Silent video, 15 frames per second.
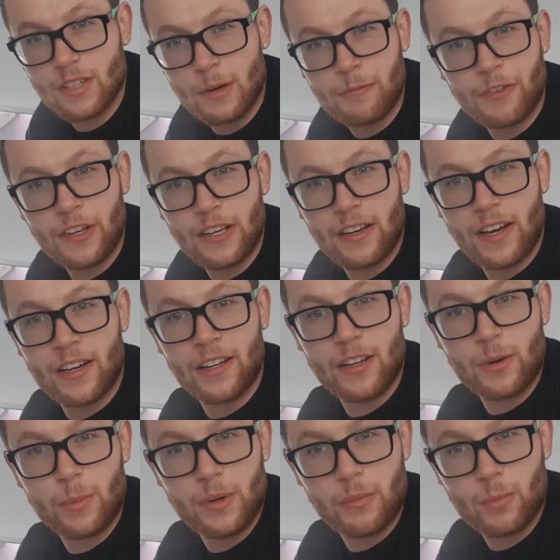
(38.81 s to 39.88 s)
I'm feeling like a
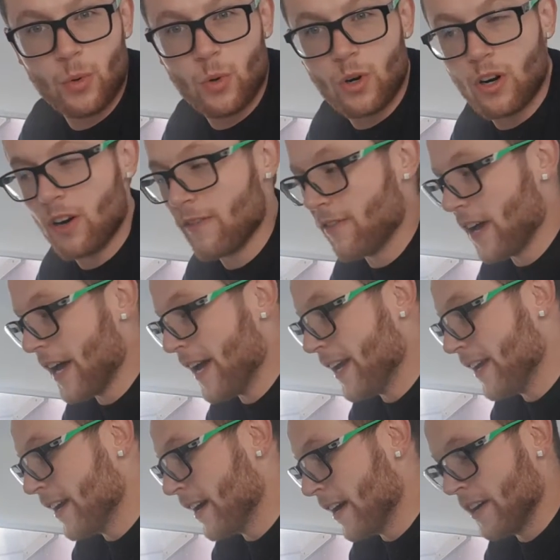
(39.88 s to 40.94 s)
little bit more of
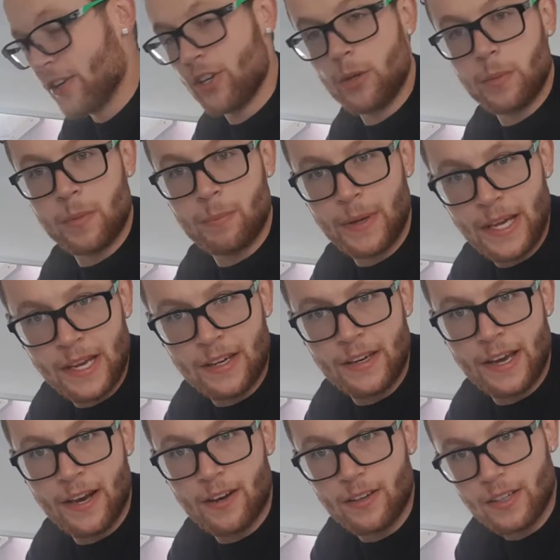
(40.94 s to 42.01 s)
a uh, human being
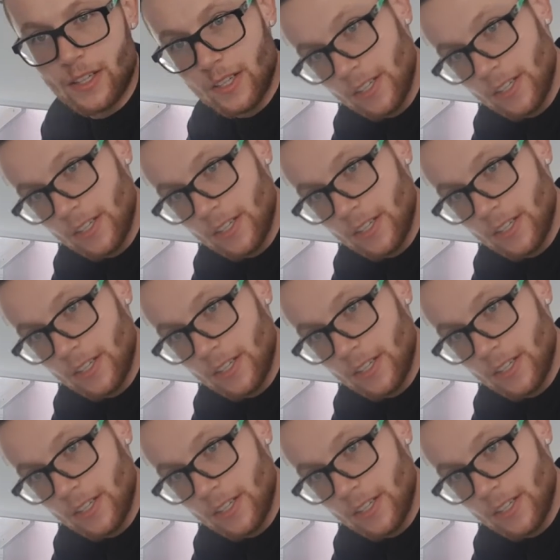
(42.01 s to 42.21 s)
now.